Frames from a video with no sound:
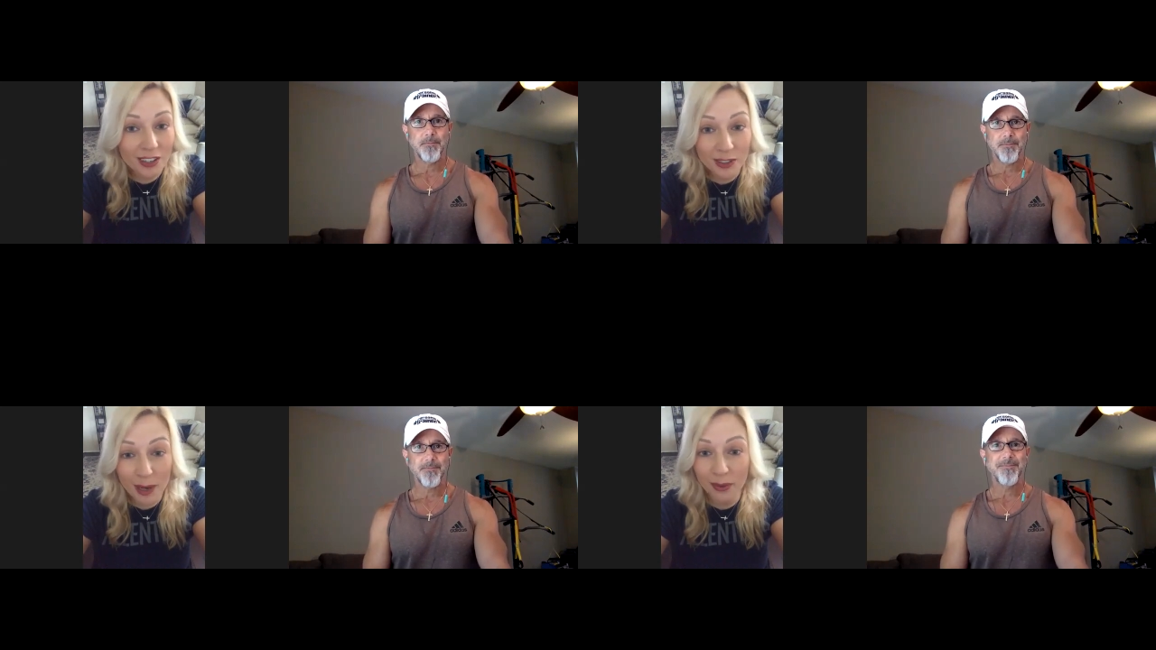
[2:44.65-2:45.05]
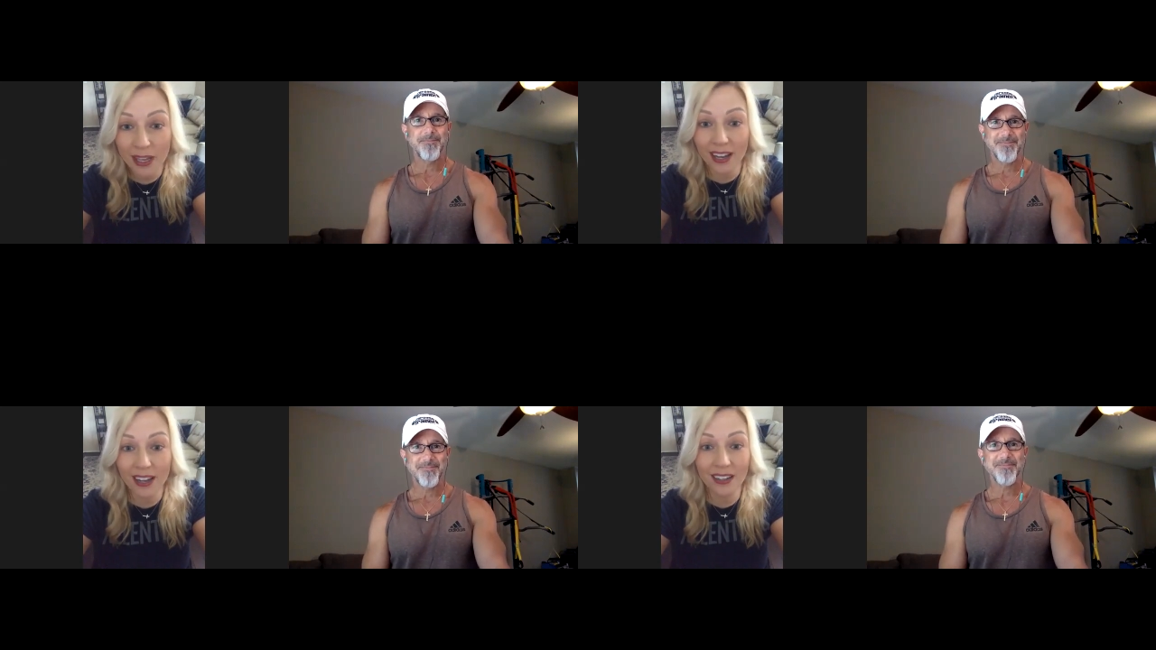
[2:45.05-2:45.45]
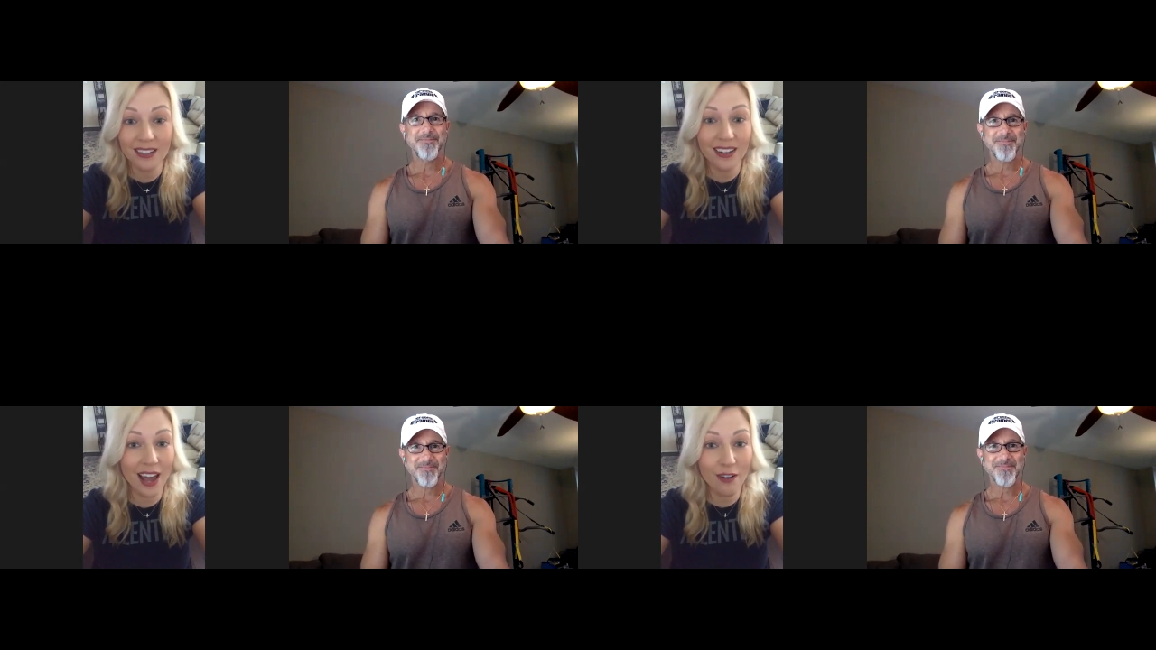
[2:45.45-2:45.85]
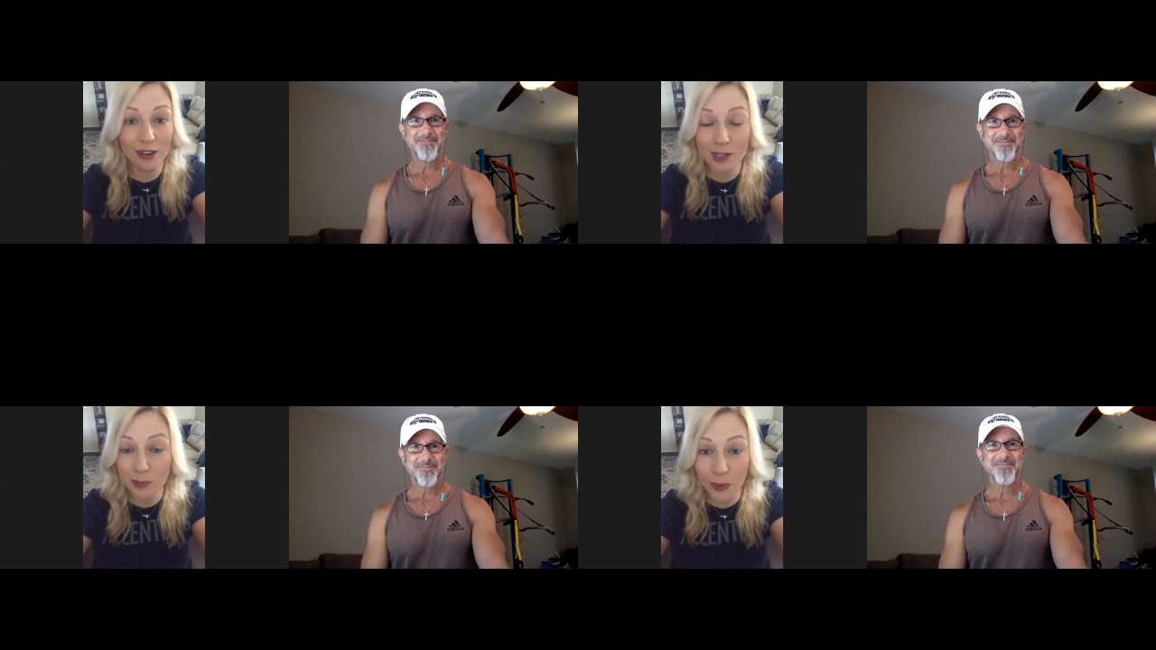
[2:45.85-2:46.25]
Speaker 1: so I played every
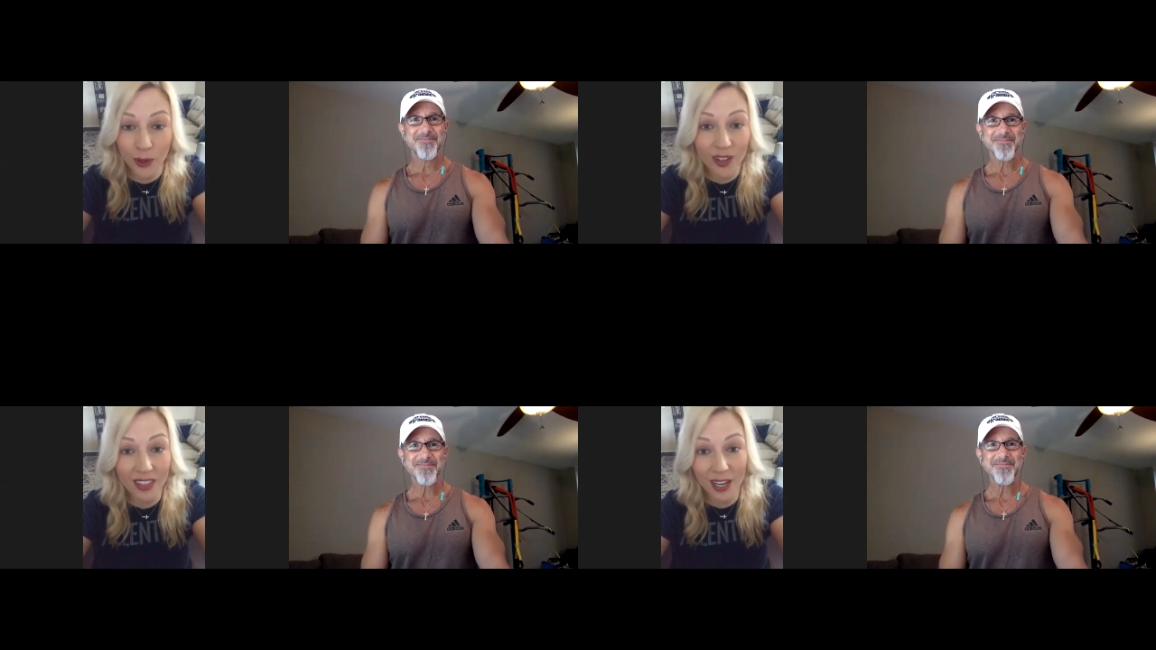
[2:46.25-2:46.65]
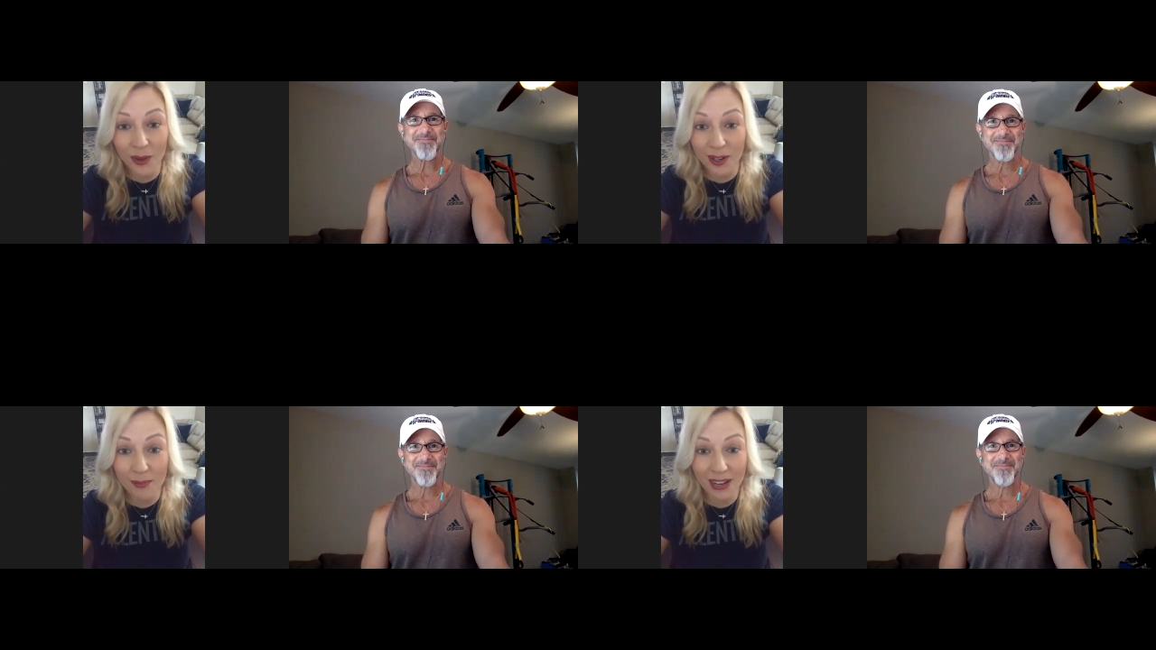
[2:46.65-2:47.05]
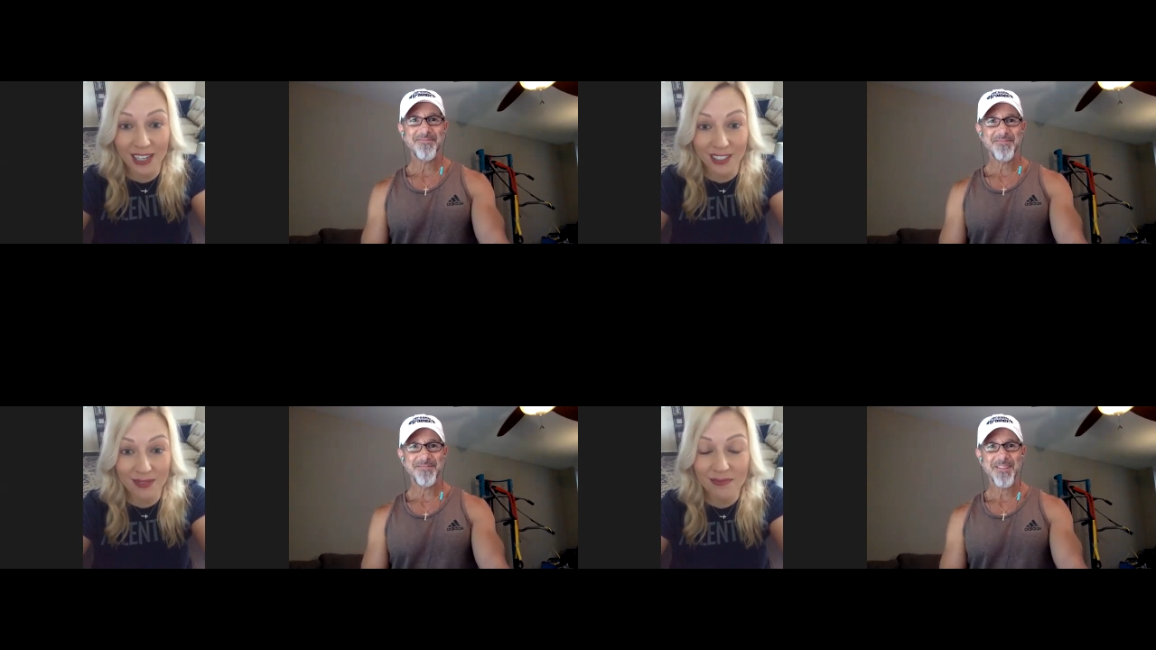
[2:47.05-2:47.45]
sport that you can imagine.